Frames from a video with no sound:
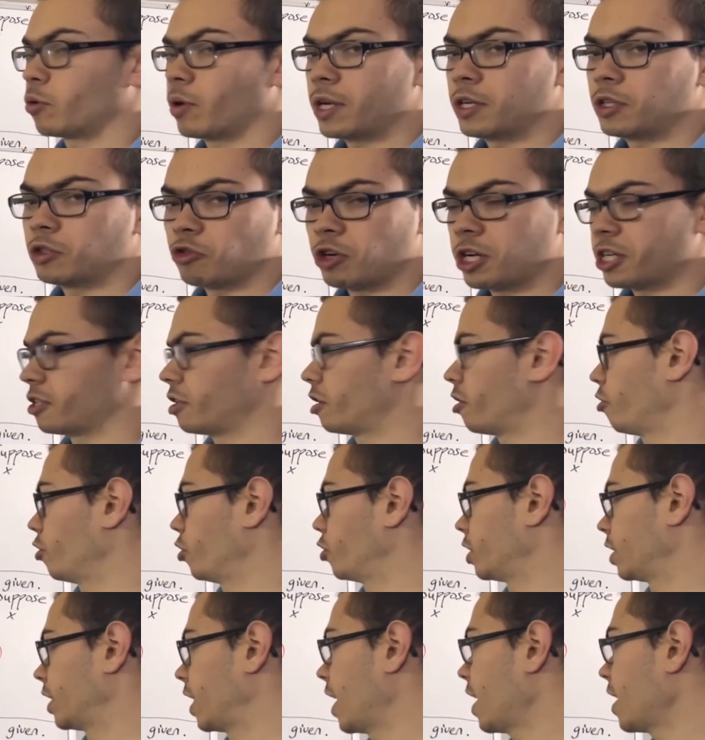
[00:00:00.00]
N greater than or equal
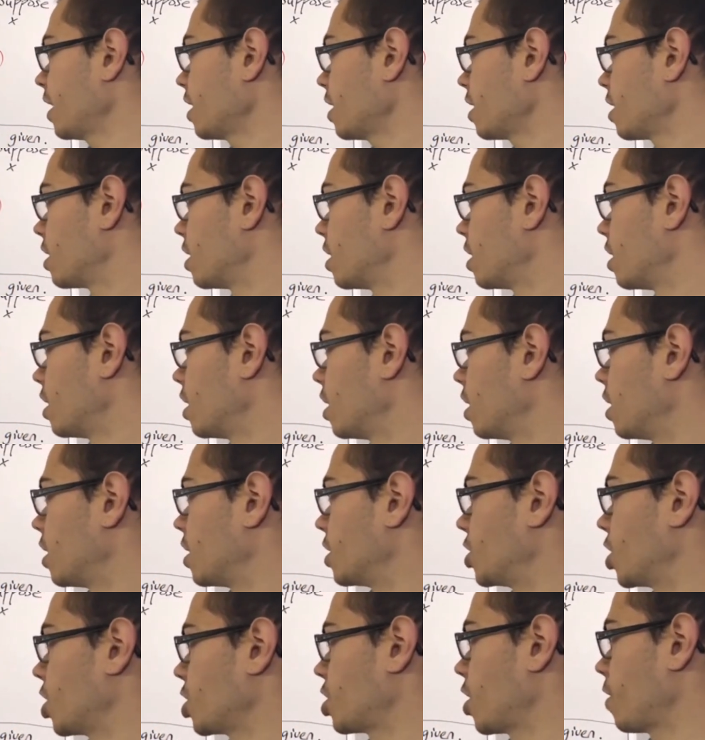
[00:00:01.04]
to k,
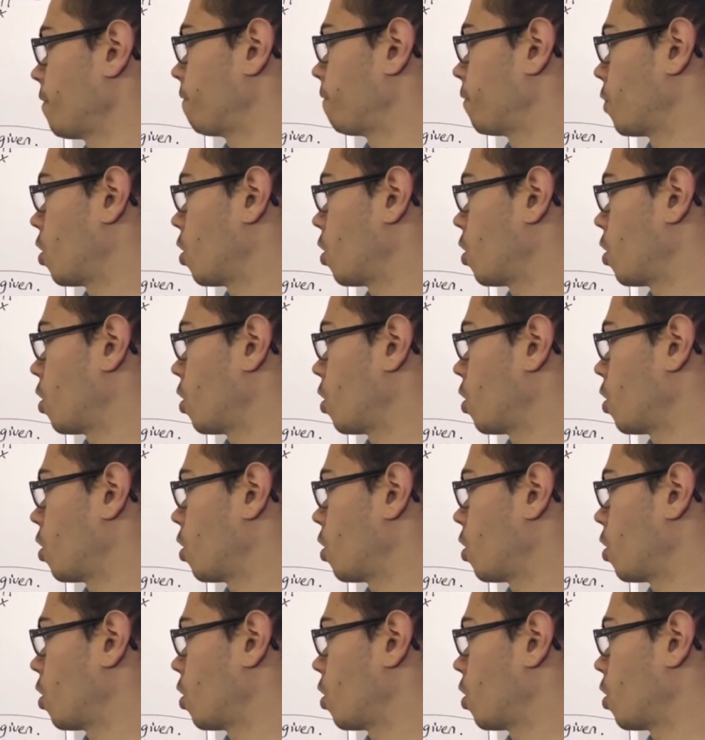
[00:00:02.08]
such that for